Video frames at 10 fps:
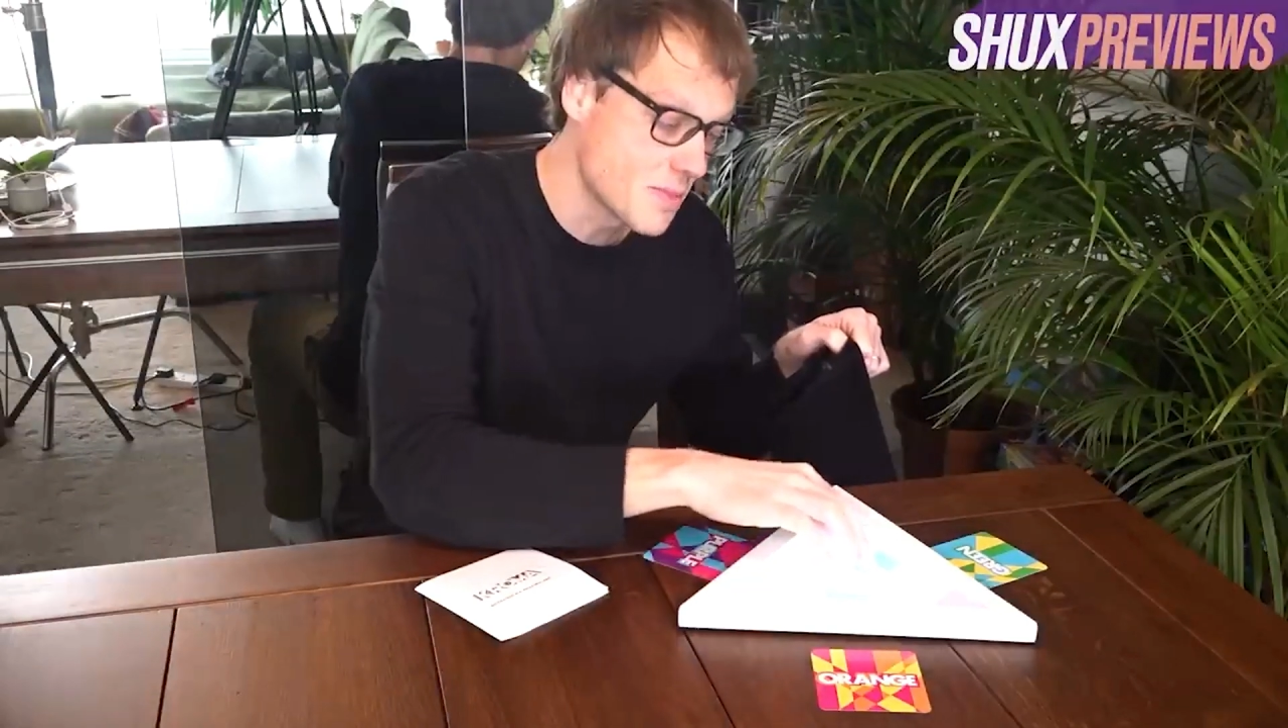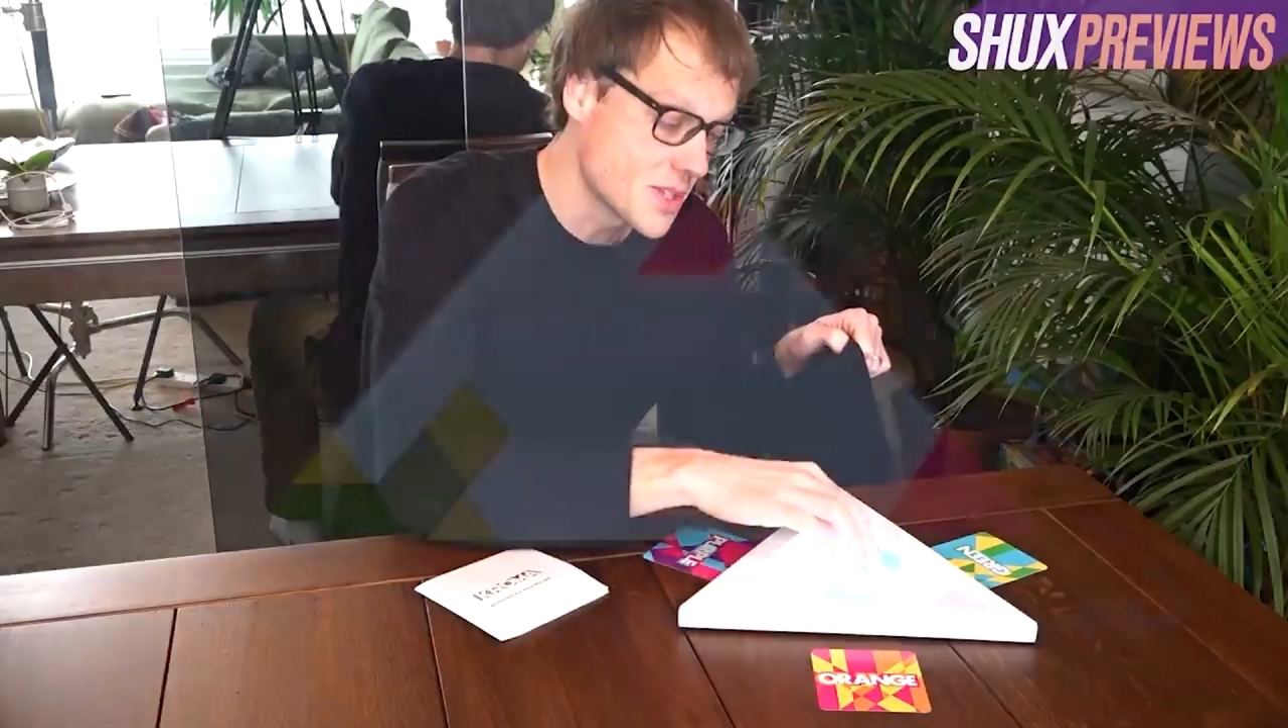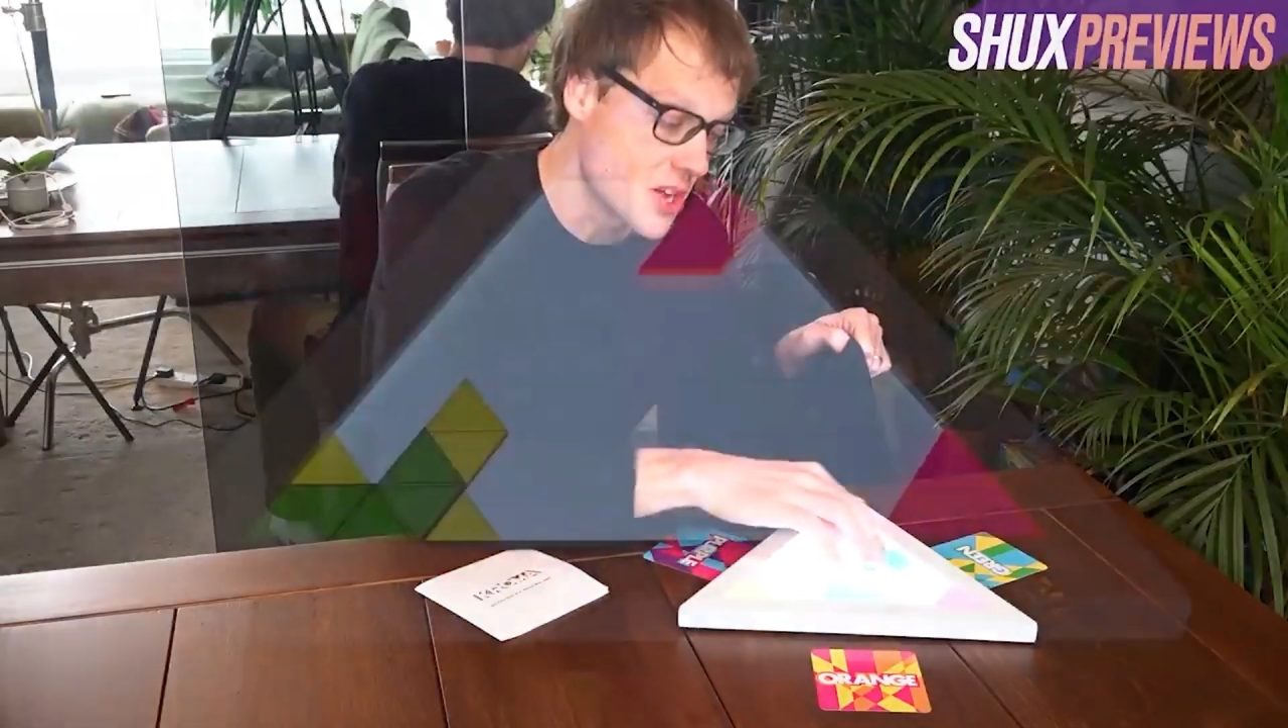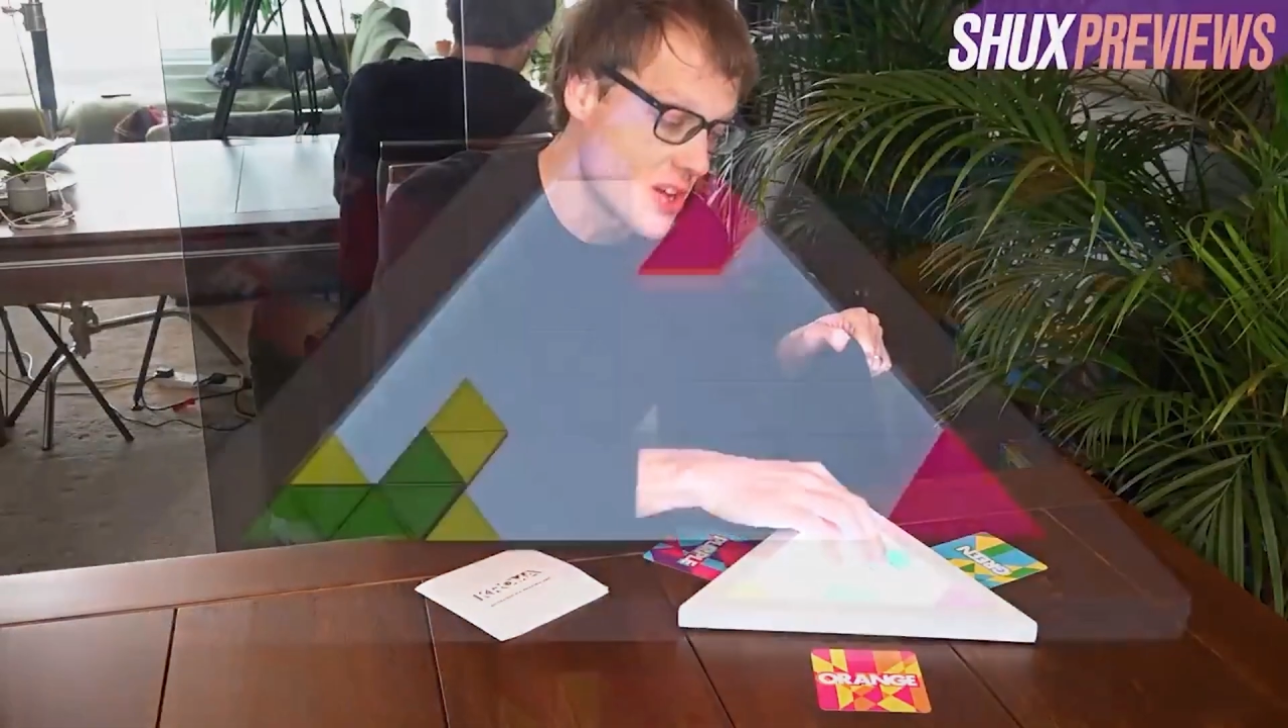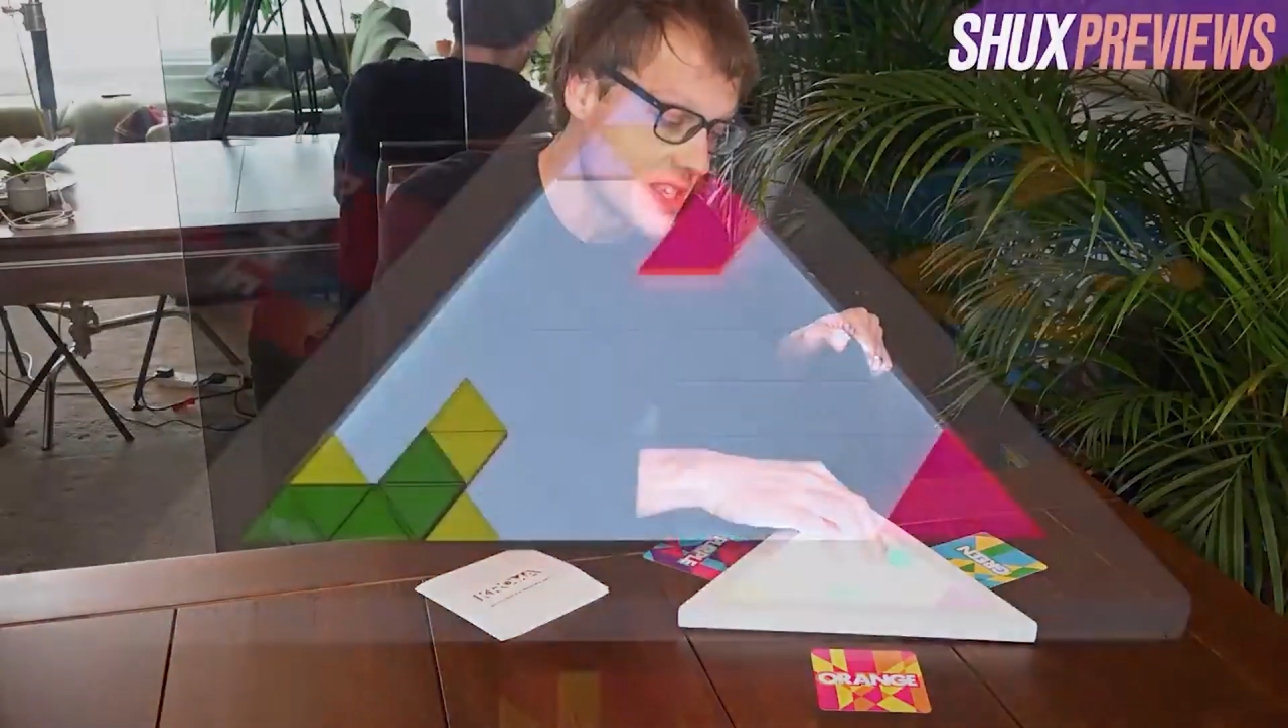them
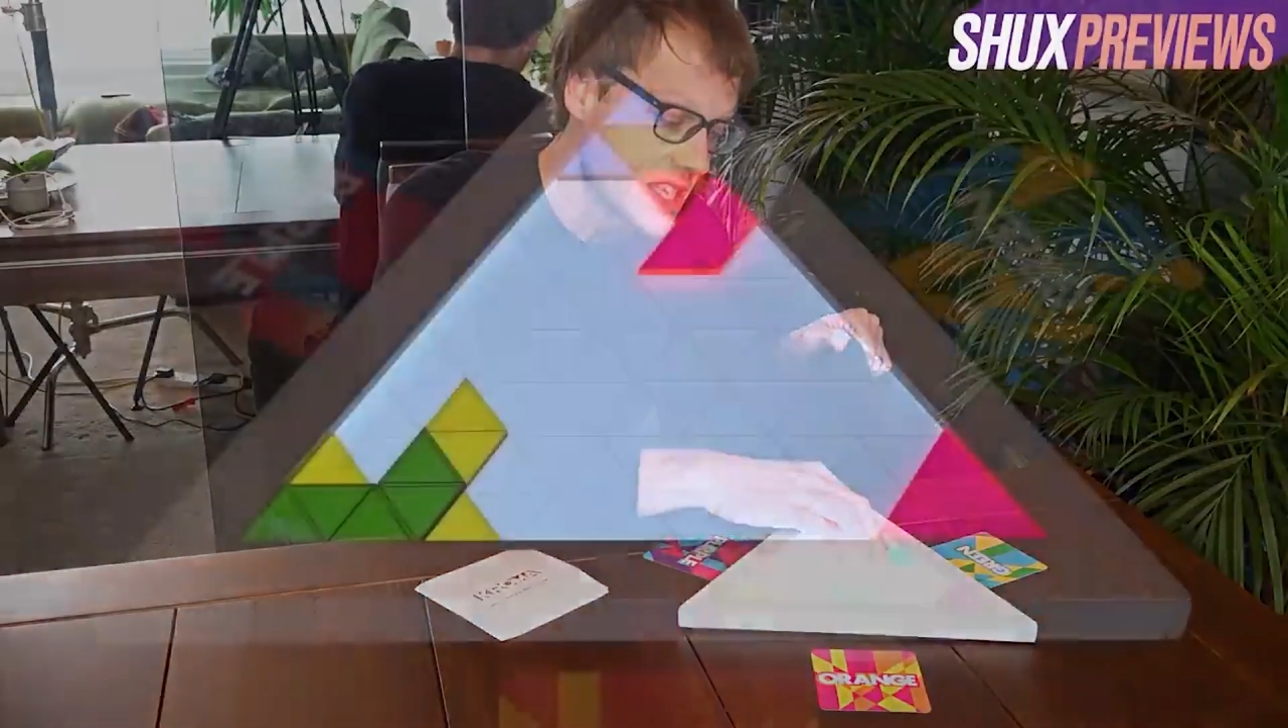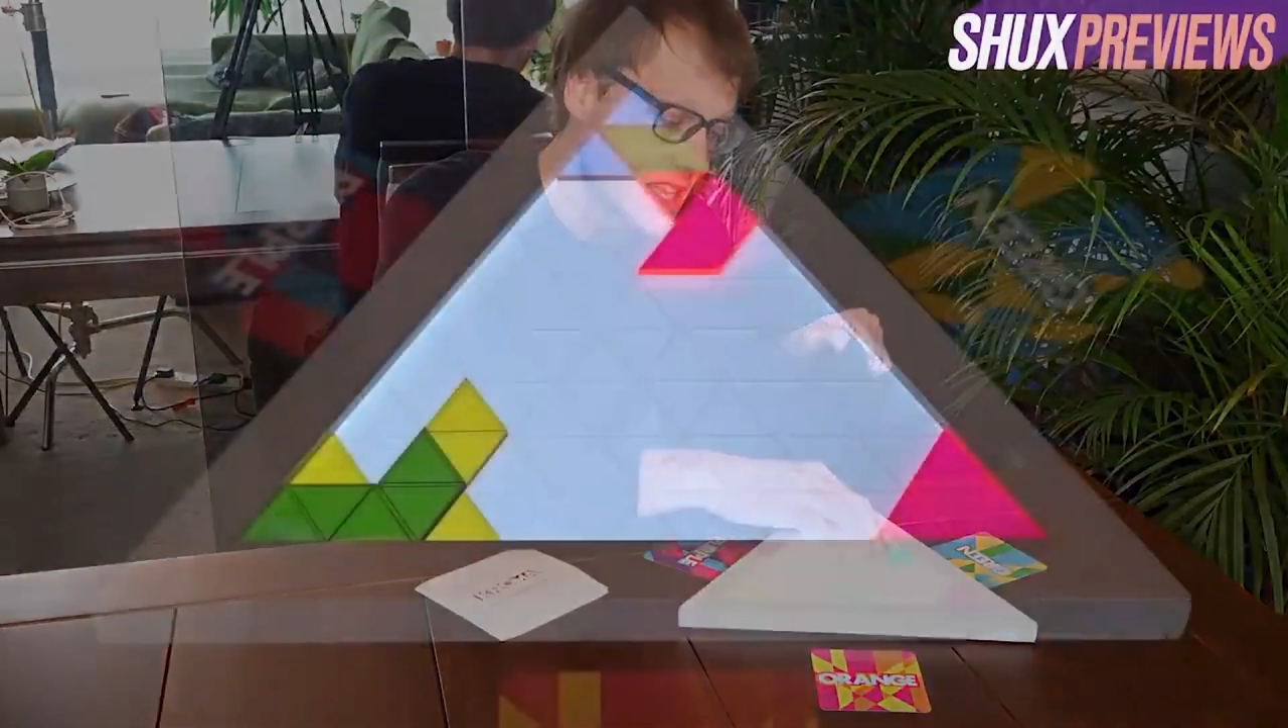so you can